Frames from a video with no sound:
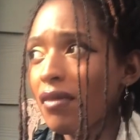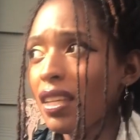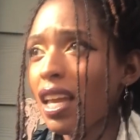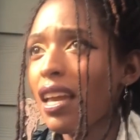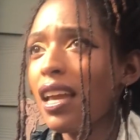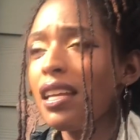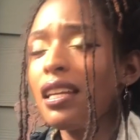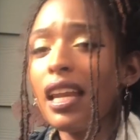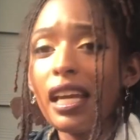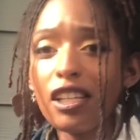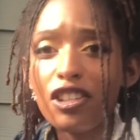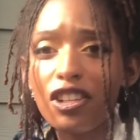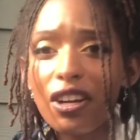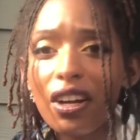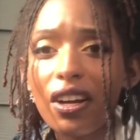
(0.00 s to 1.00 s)
in
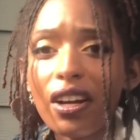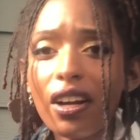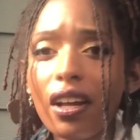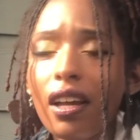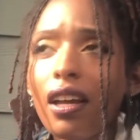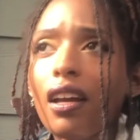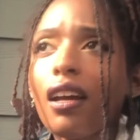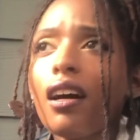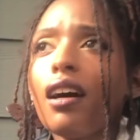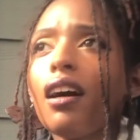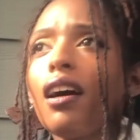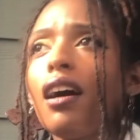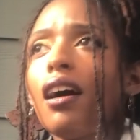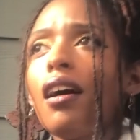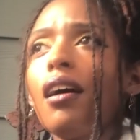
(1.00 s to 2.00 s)
nature,
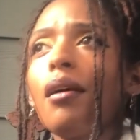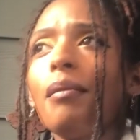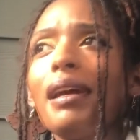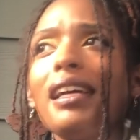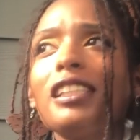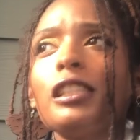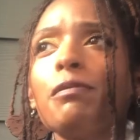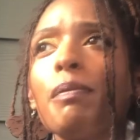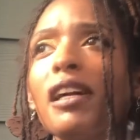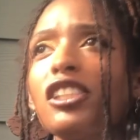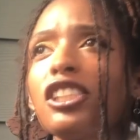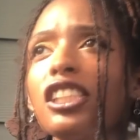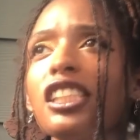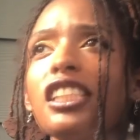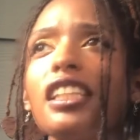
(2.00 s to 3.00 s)

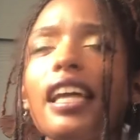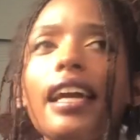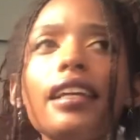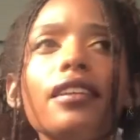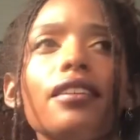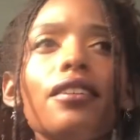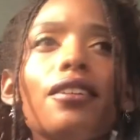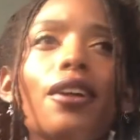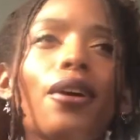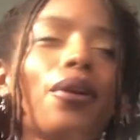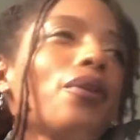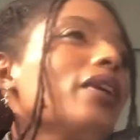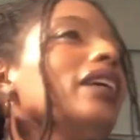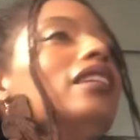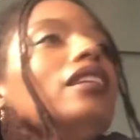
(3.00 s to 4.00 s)
especially like
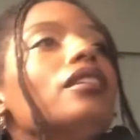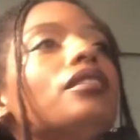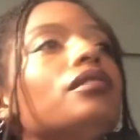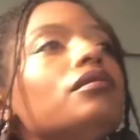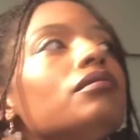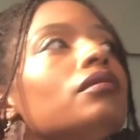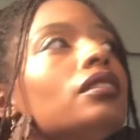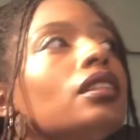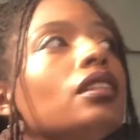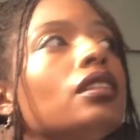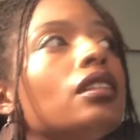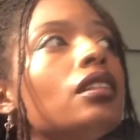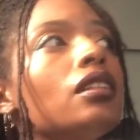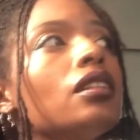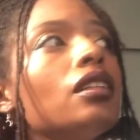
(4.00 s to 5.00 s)

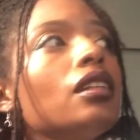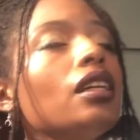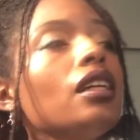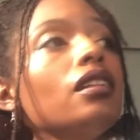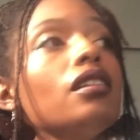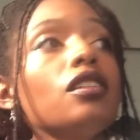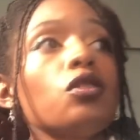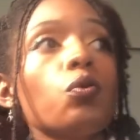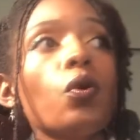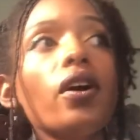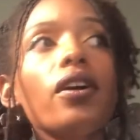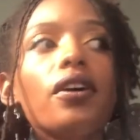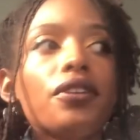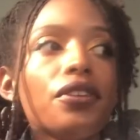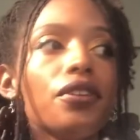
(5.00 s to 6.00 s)
in this
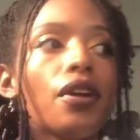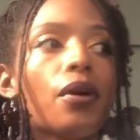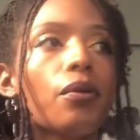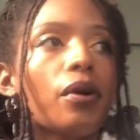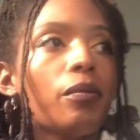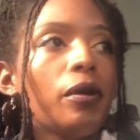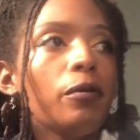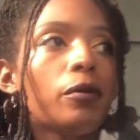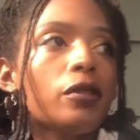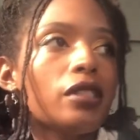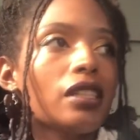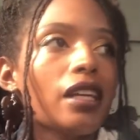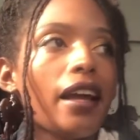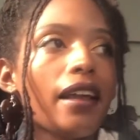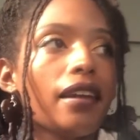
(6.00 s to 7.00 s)
world, where people
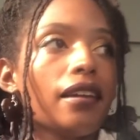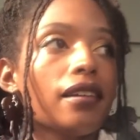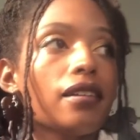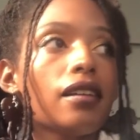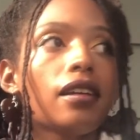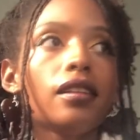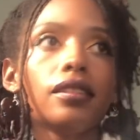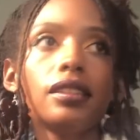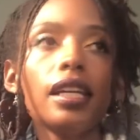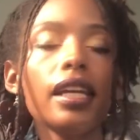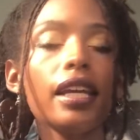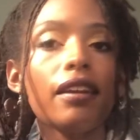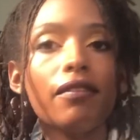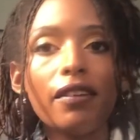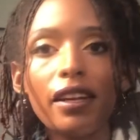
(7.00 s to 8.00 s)
just kind of
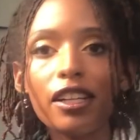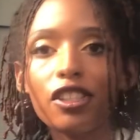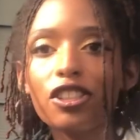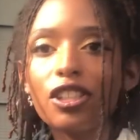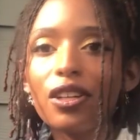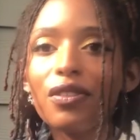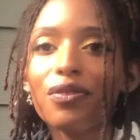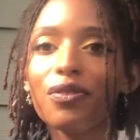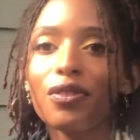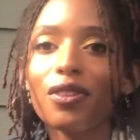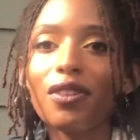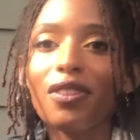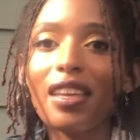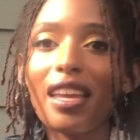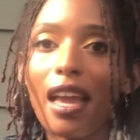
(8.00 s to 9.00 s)
take advantage of
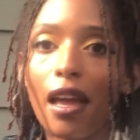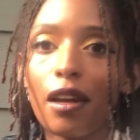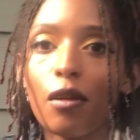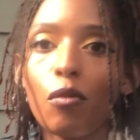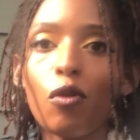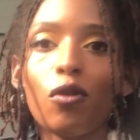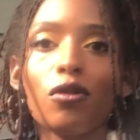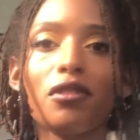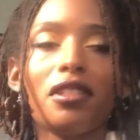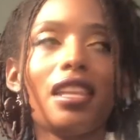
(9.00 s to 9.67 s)
the animals,